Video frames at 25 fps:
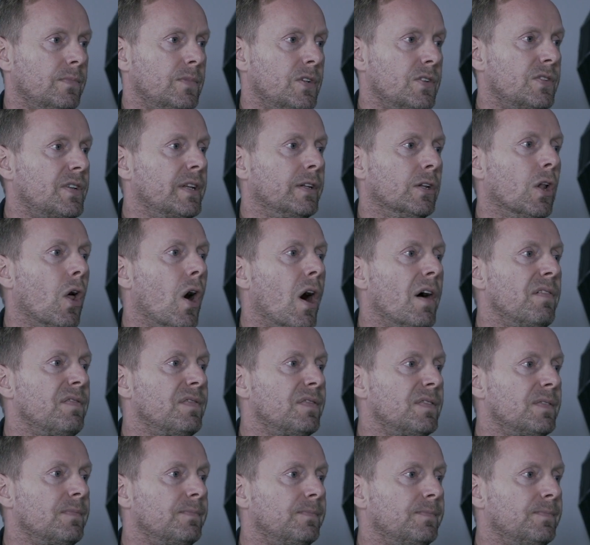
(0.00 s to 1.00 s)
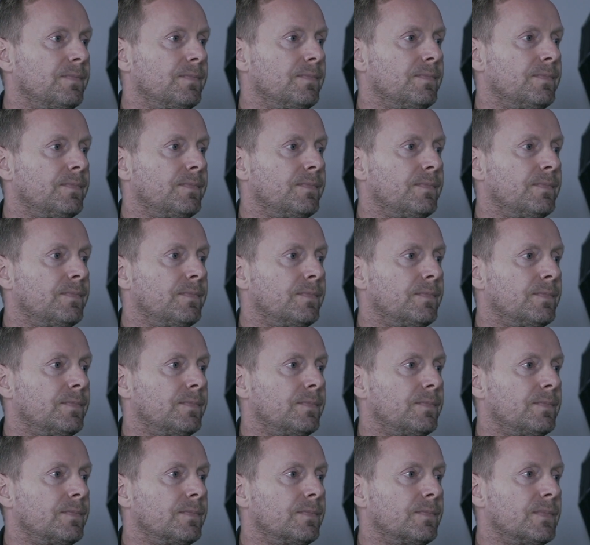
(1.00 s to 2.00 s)
Just in life. Uh,
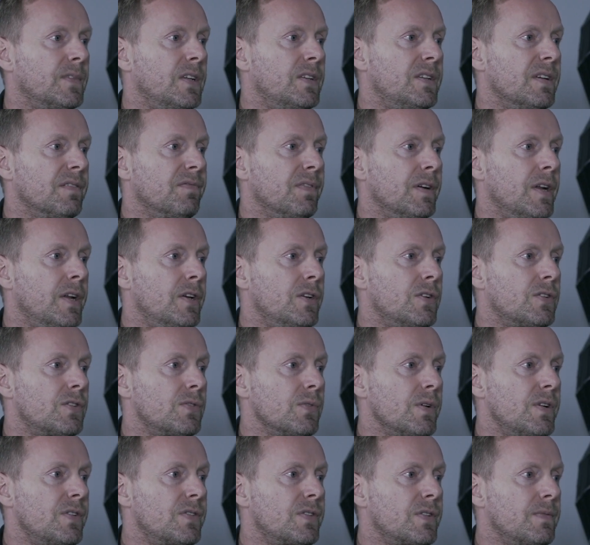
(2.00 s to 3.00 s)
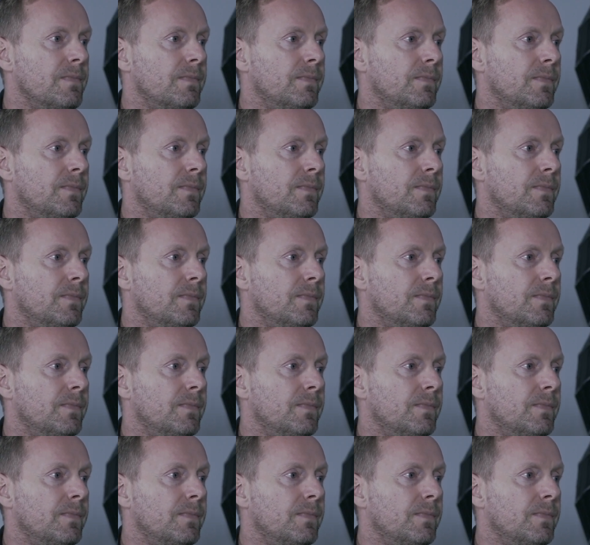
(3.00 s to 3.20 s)
yeah. In different industries.